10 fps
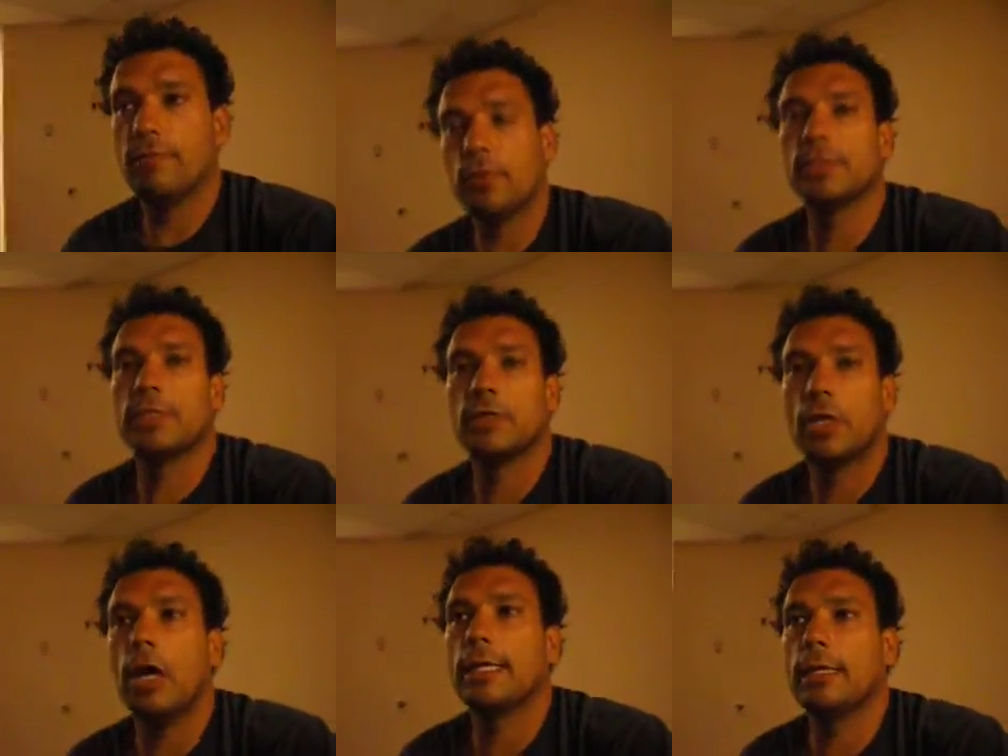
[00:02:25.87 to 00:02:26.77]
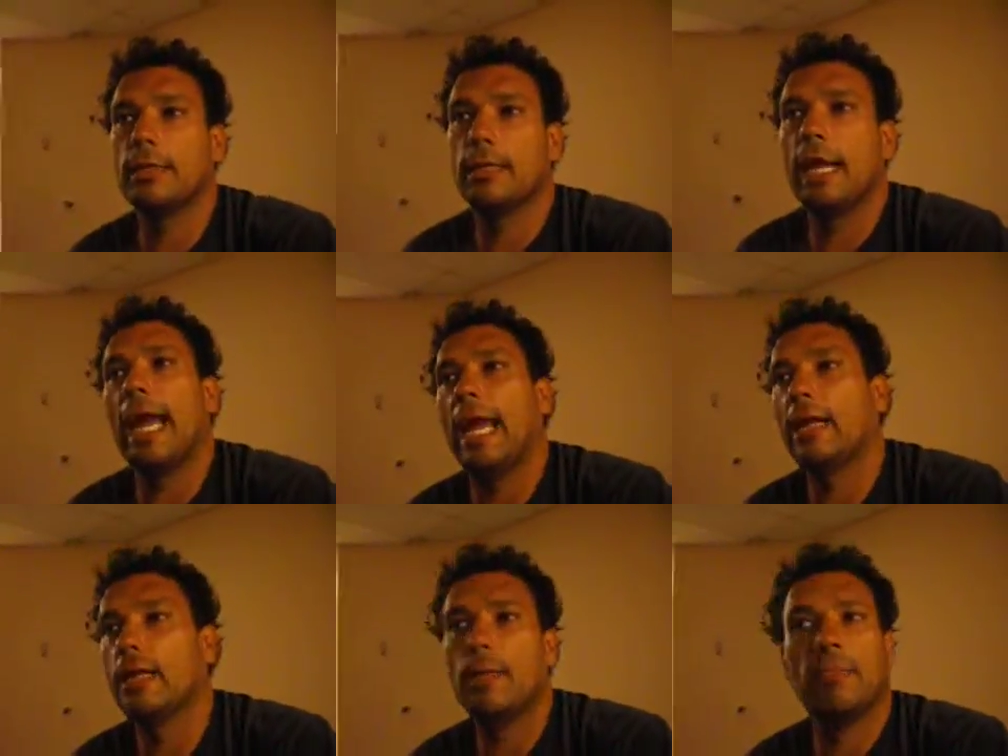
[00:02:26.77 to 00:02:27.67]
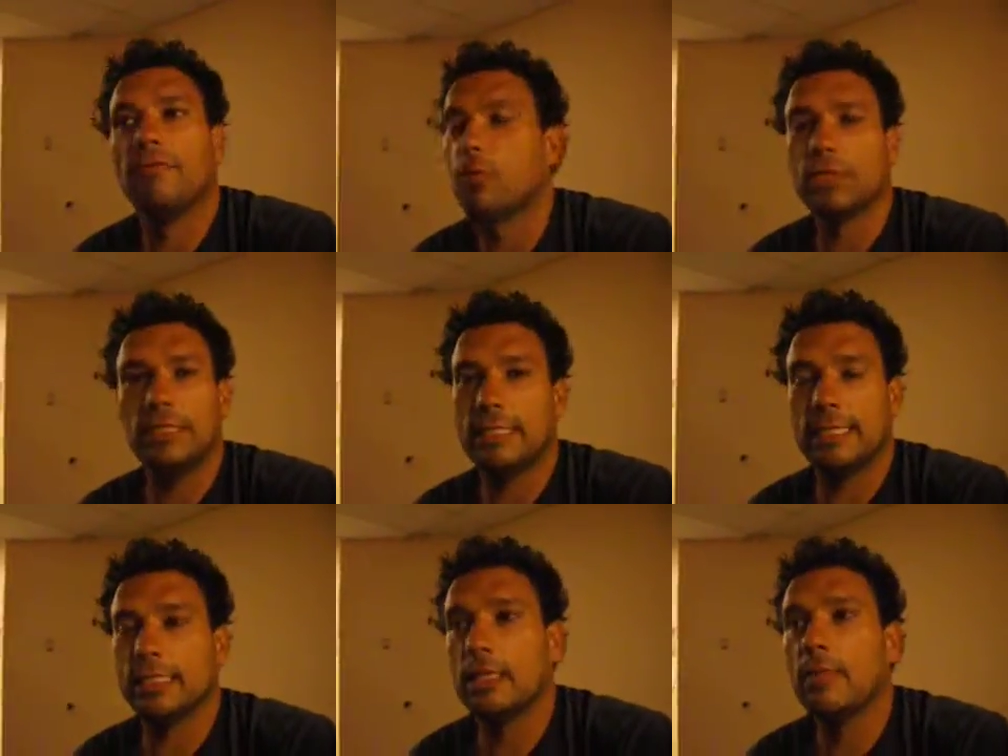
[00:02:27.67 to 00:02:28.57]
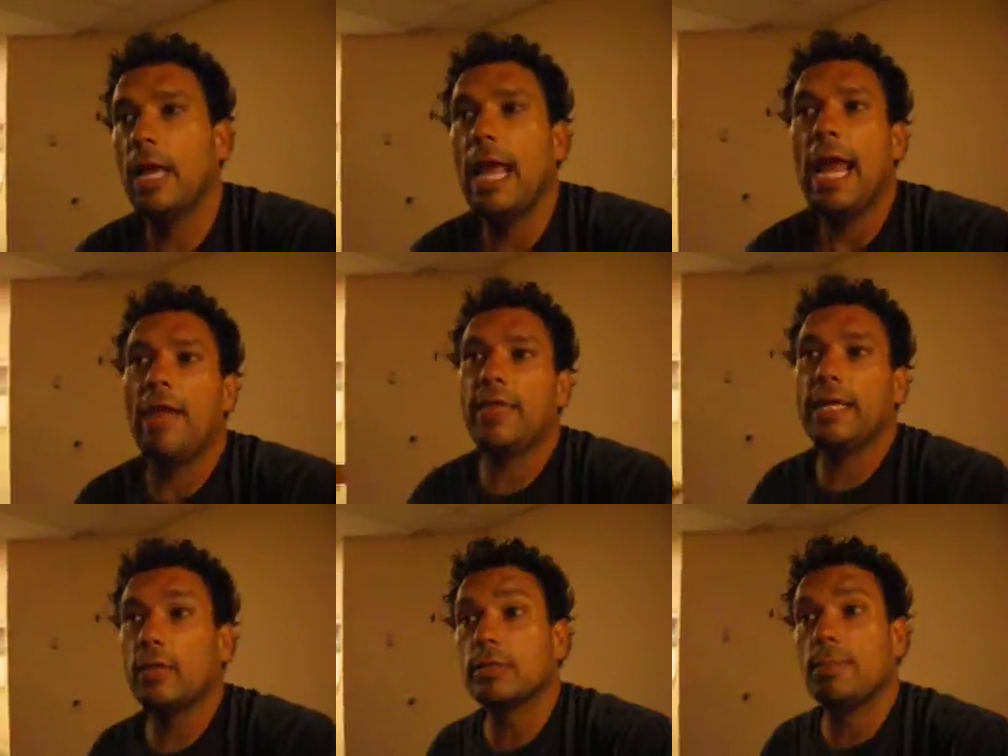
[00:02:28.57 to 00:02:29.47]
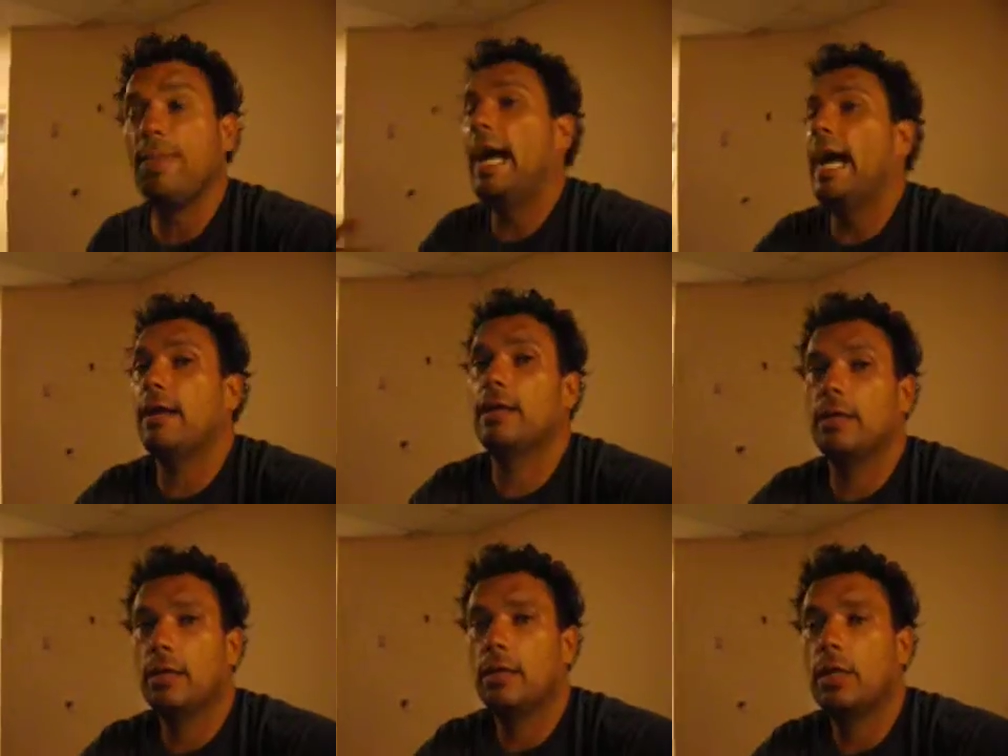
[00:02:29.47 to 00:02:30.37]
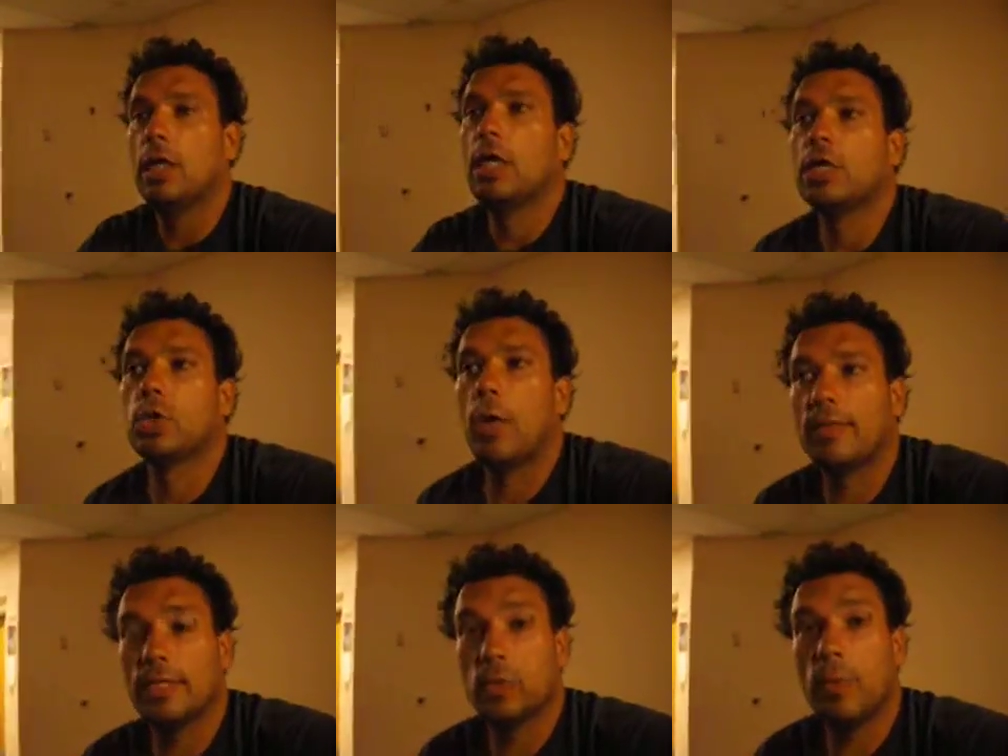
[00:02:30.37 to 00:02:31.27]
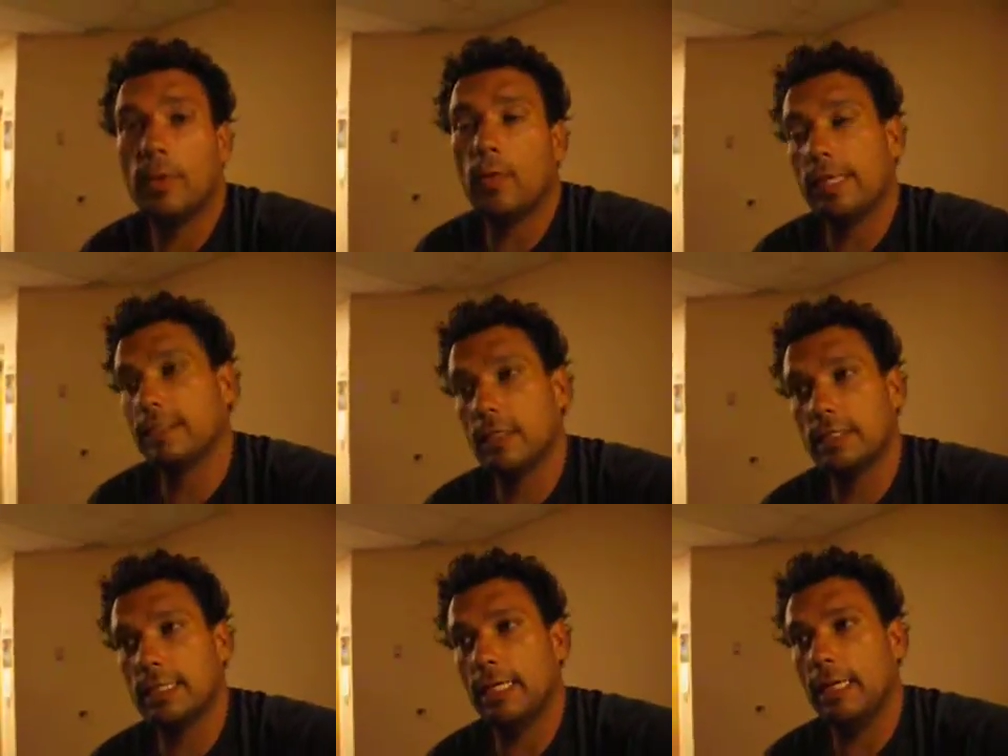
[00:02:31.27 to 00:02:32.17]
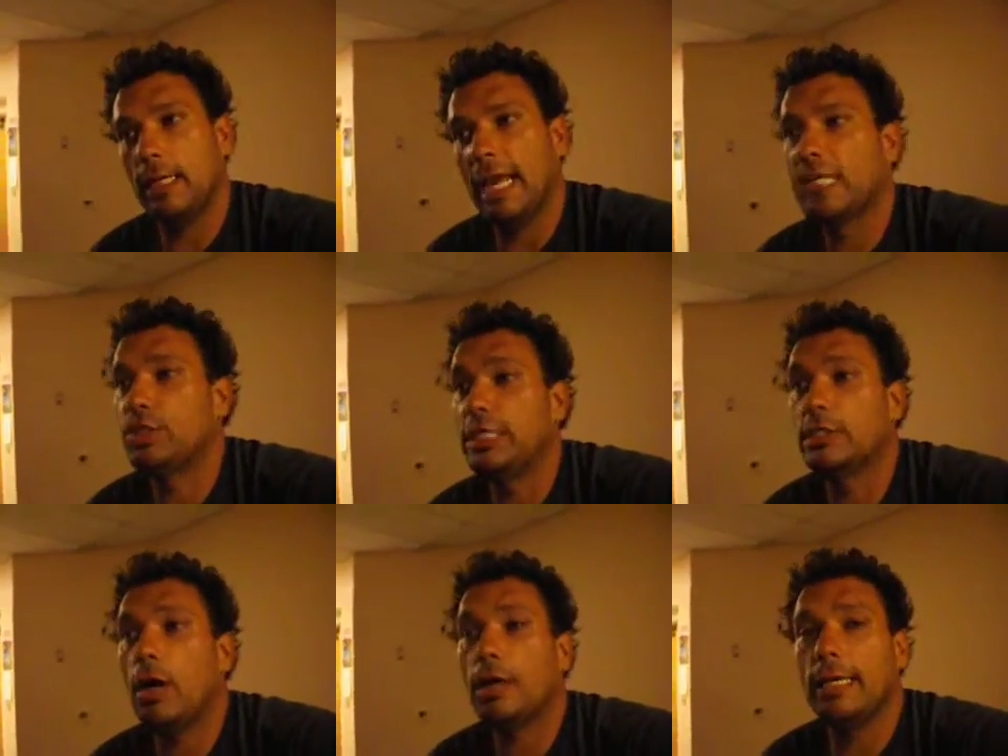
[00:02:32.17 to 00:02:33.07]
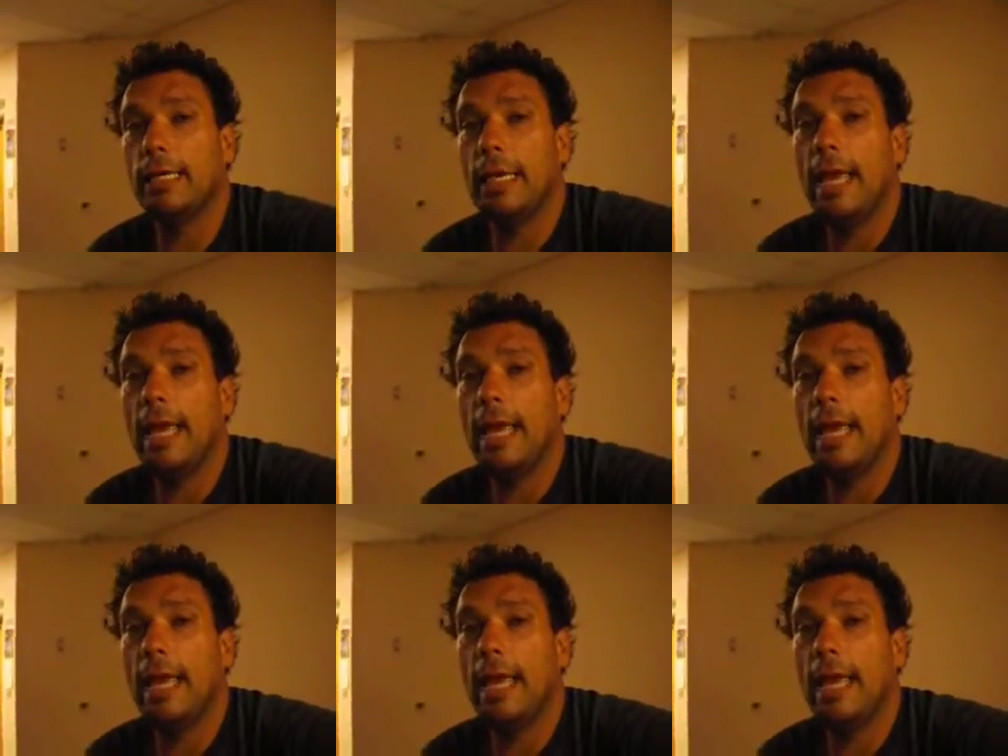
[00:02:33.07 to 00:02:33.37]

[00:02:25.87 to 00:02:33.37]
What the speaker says: First they're talking, and before she's kissed him, and then it goes back to where this woman went into the city, and she's talking